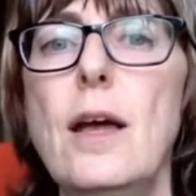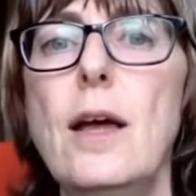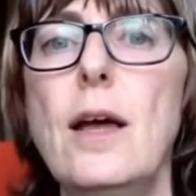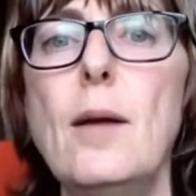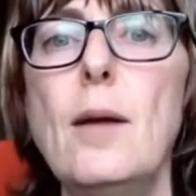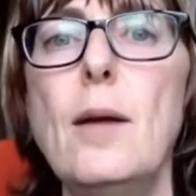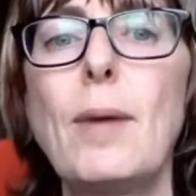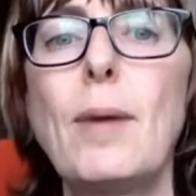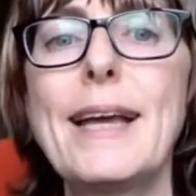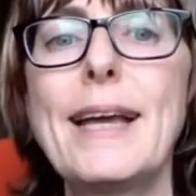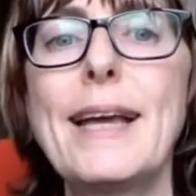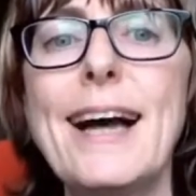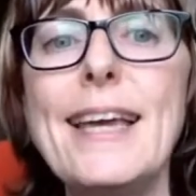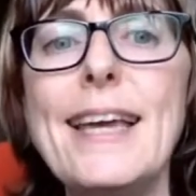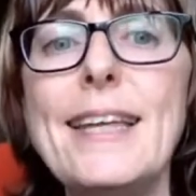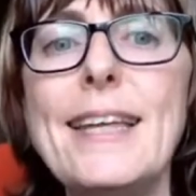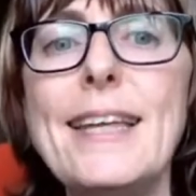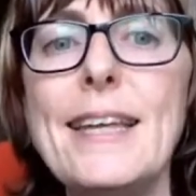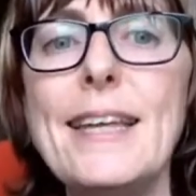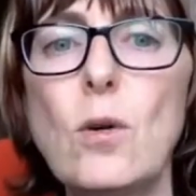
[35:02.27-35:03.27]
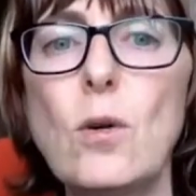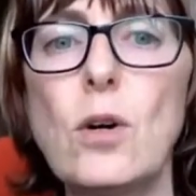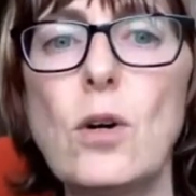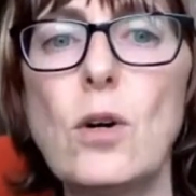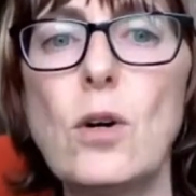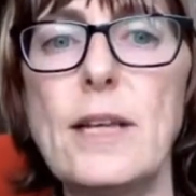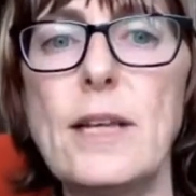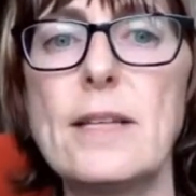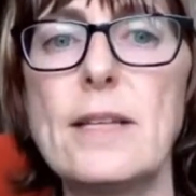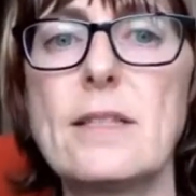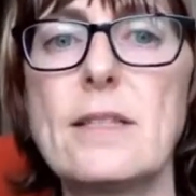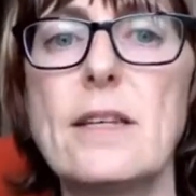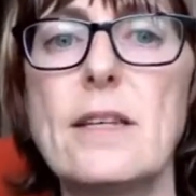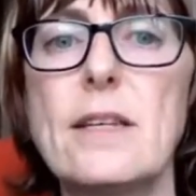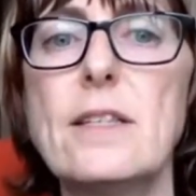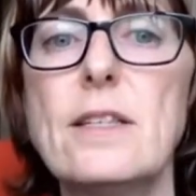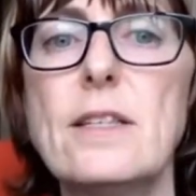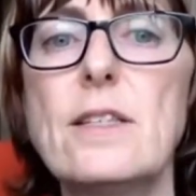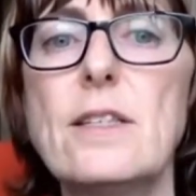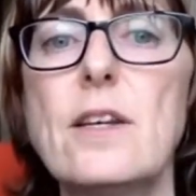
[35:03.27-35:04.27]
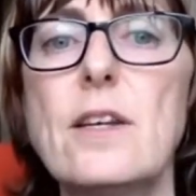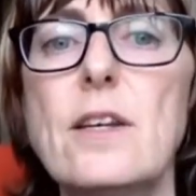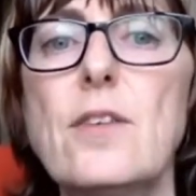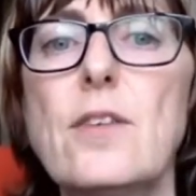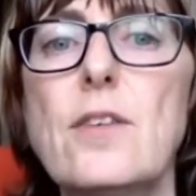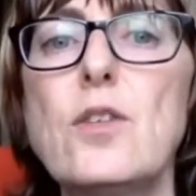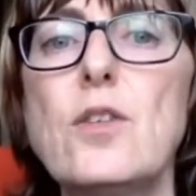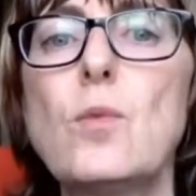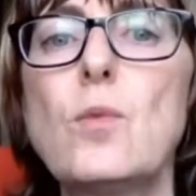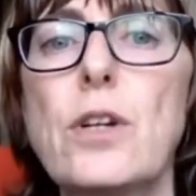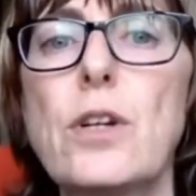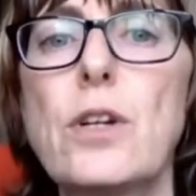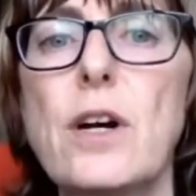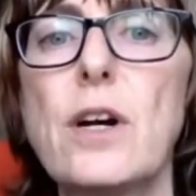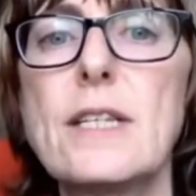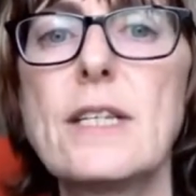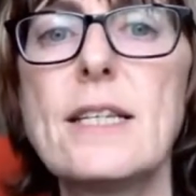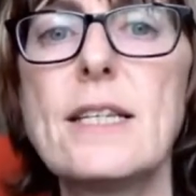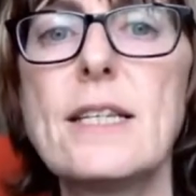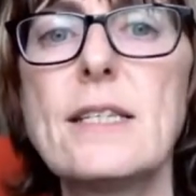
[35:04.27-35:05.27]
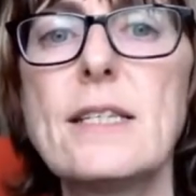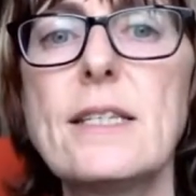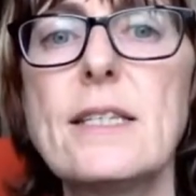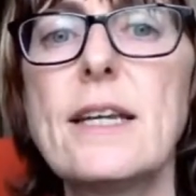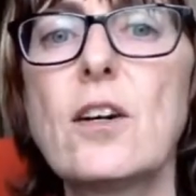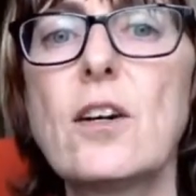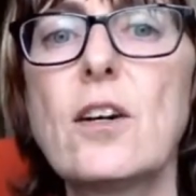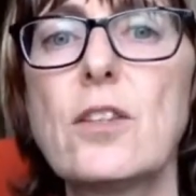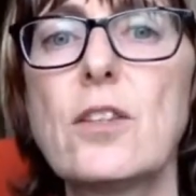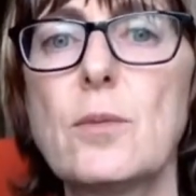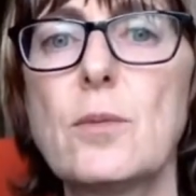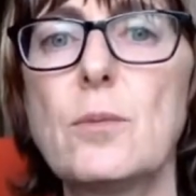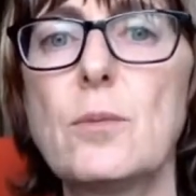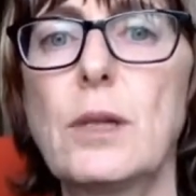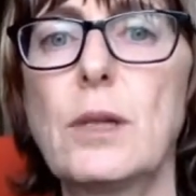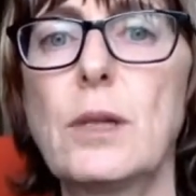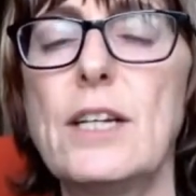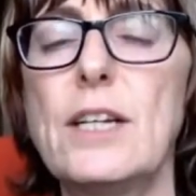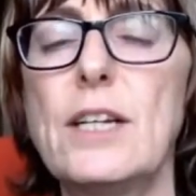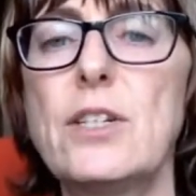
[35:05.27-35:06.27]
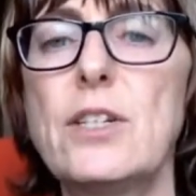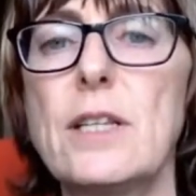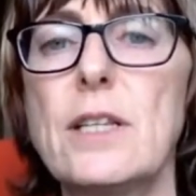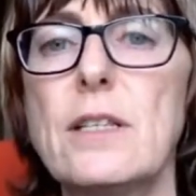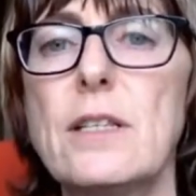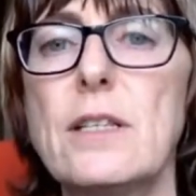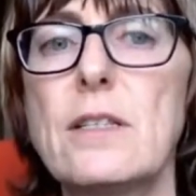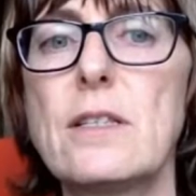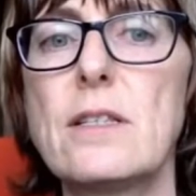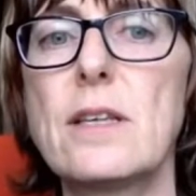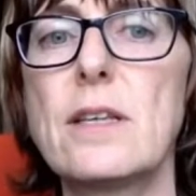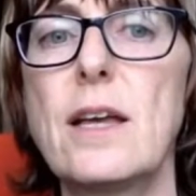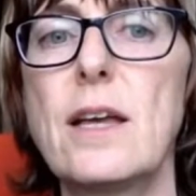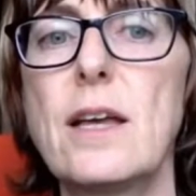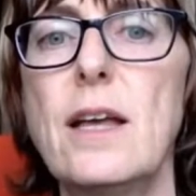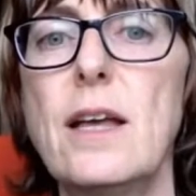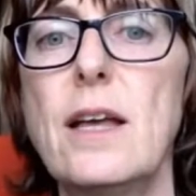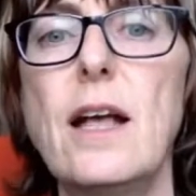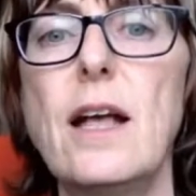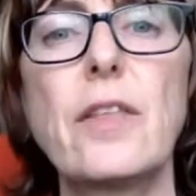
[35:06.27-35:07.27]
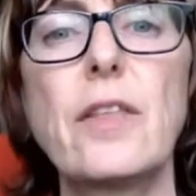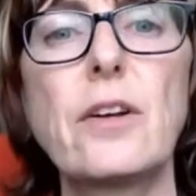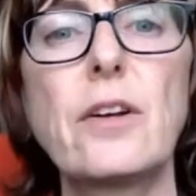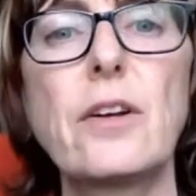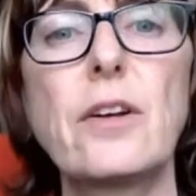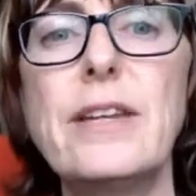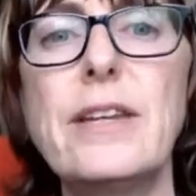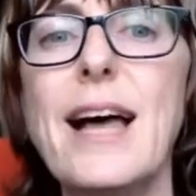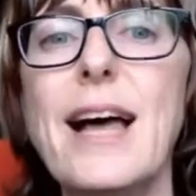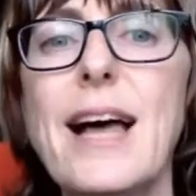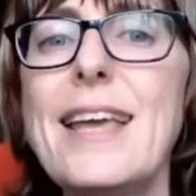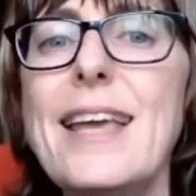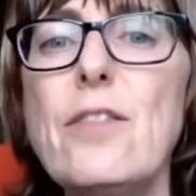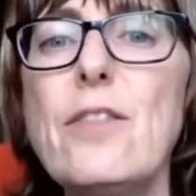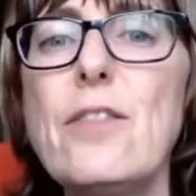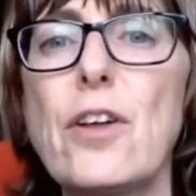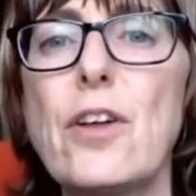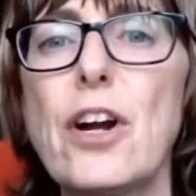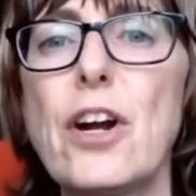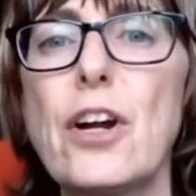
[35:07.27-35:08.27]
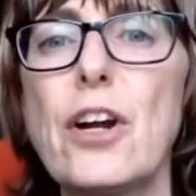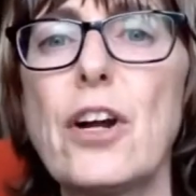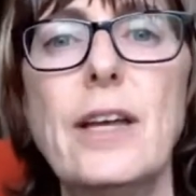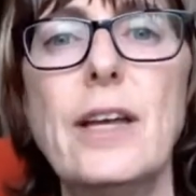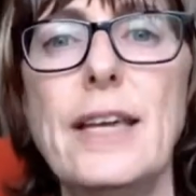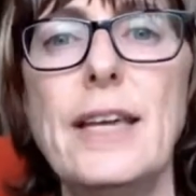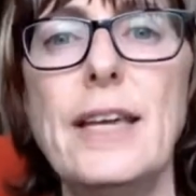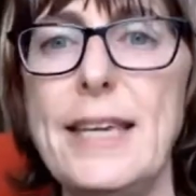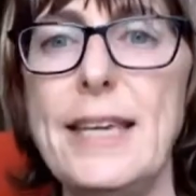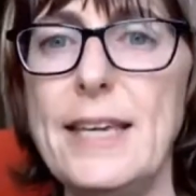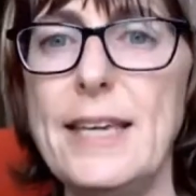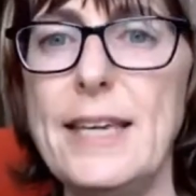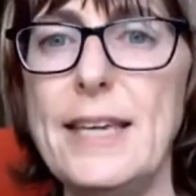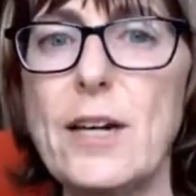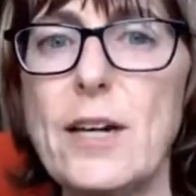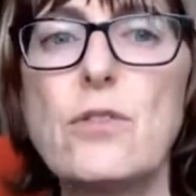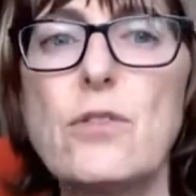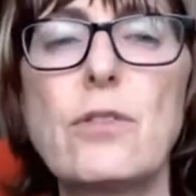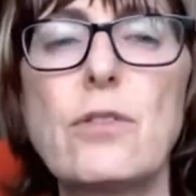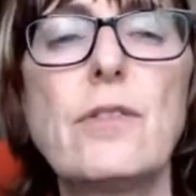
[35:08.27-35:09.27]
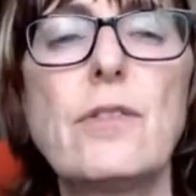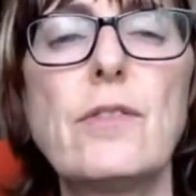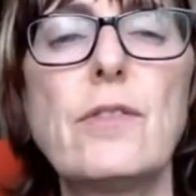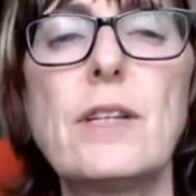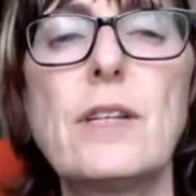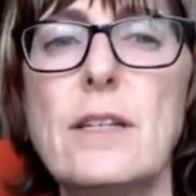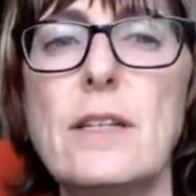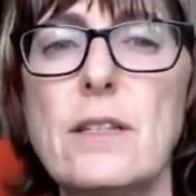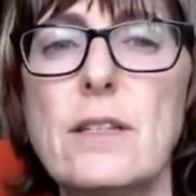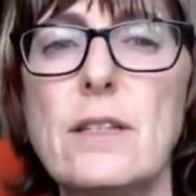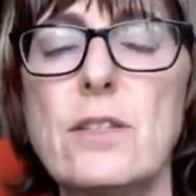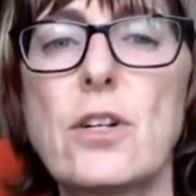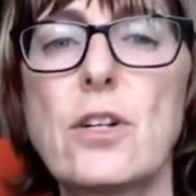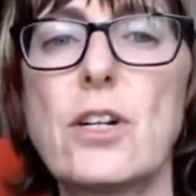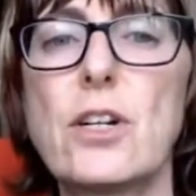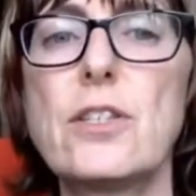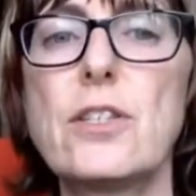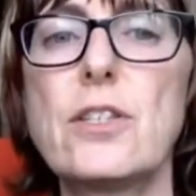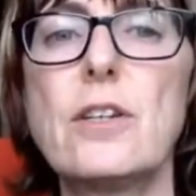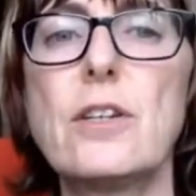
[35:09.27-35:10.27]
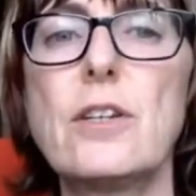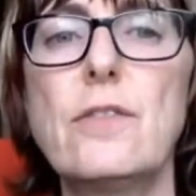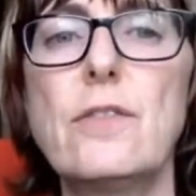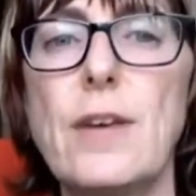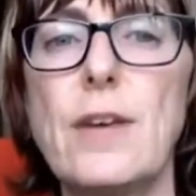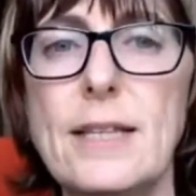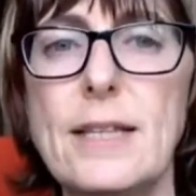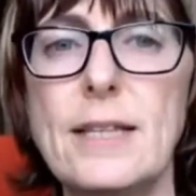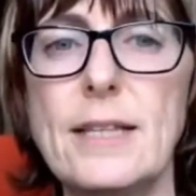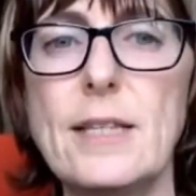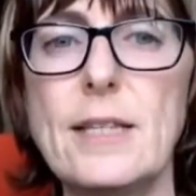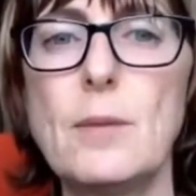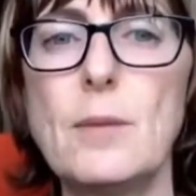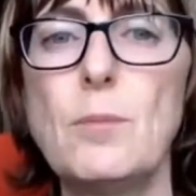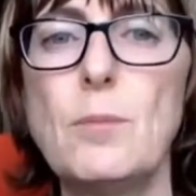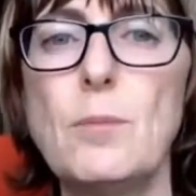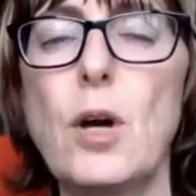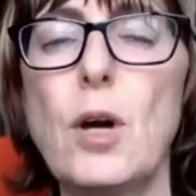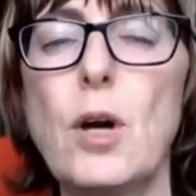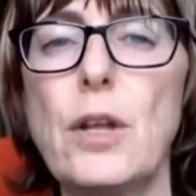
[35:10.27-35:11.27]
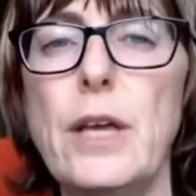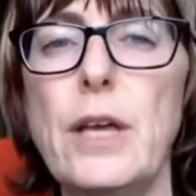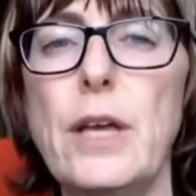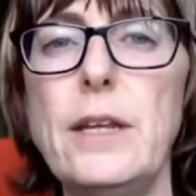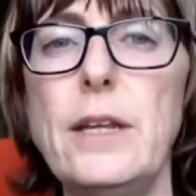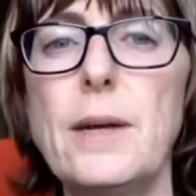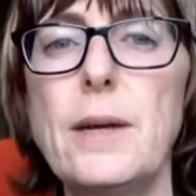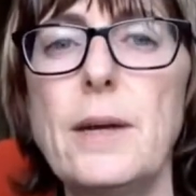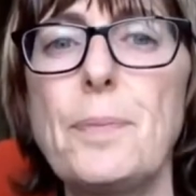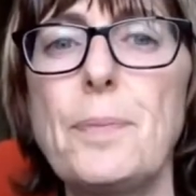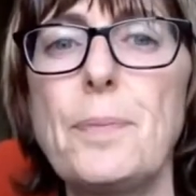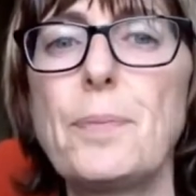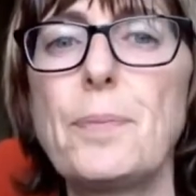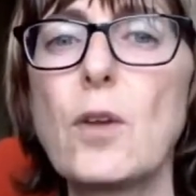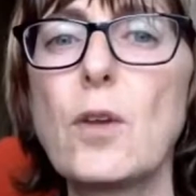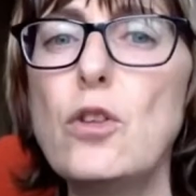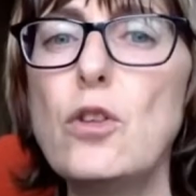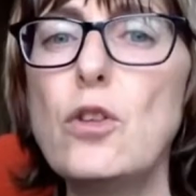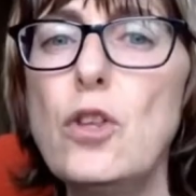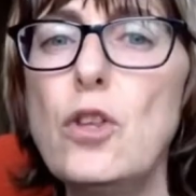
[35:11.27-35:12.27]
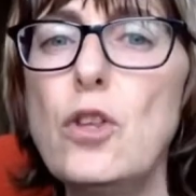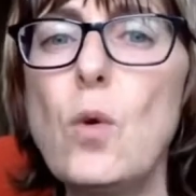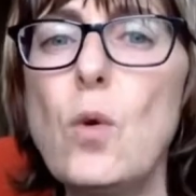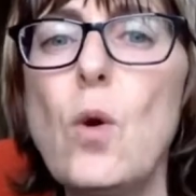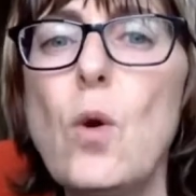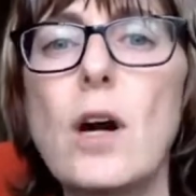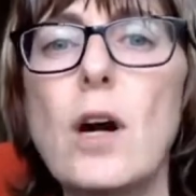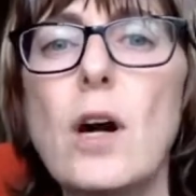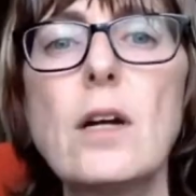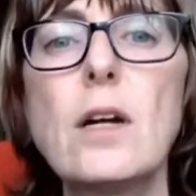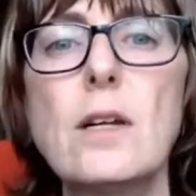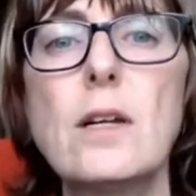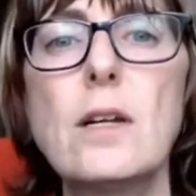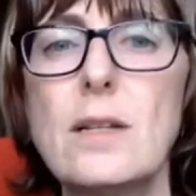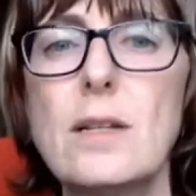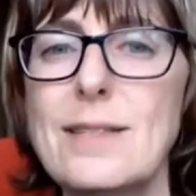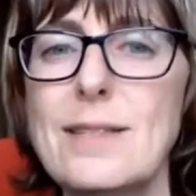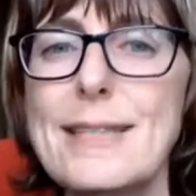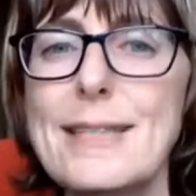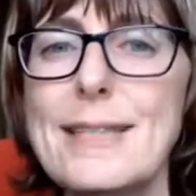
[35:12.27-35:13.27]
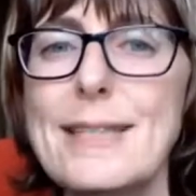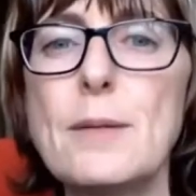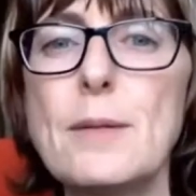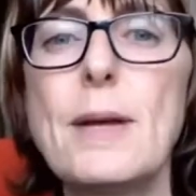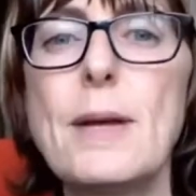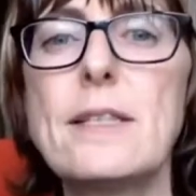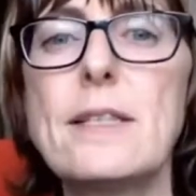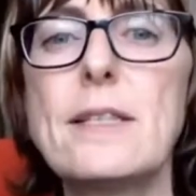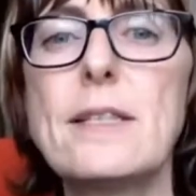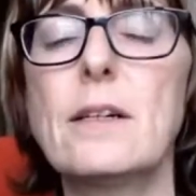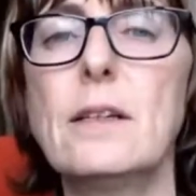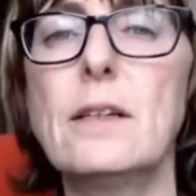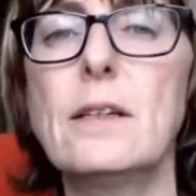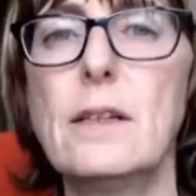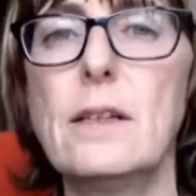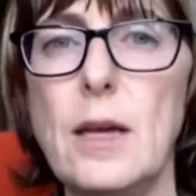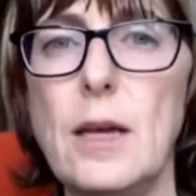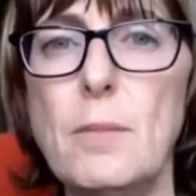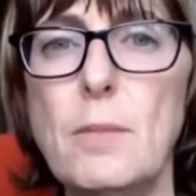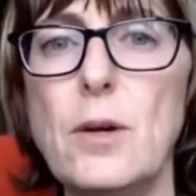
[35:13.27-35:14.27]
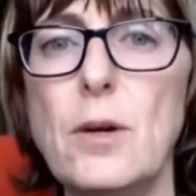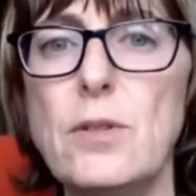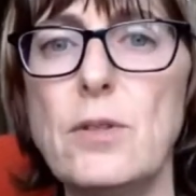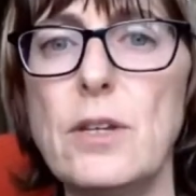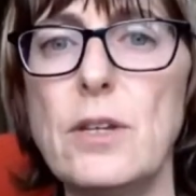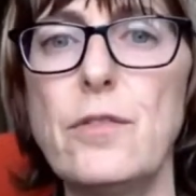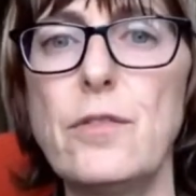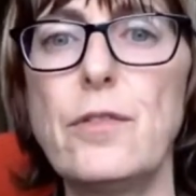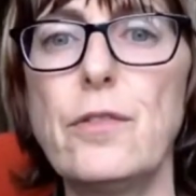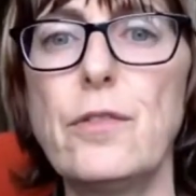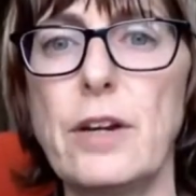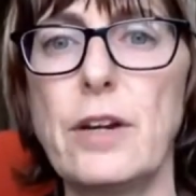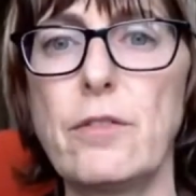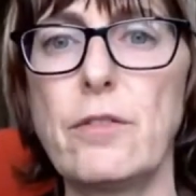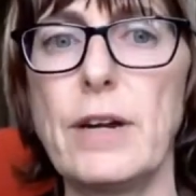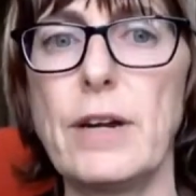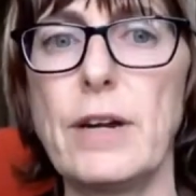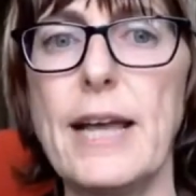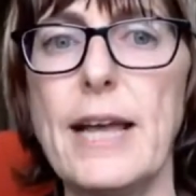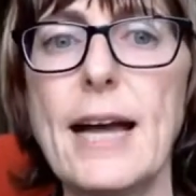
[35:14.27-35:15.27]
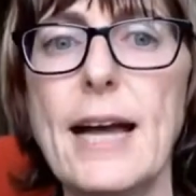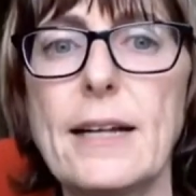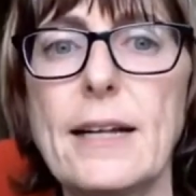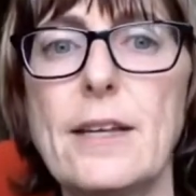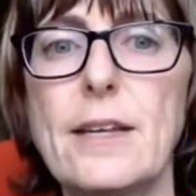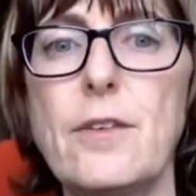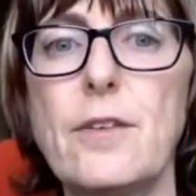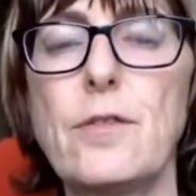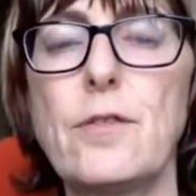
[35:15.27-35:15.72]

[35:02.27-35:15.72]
by guiding audiences toward artistic contemplations that are neither ego-driven, discursive, and disembodied, nor sentimental, emotive, and reactive.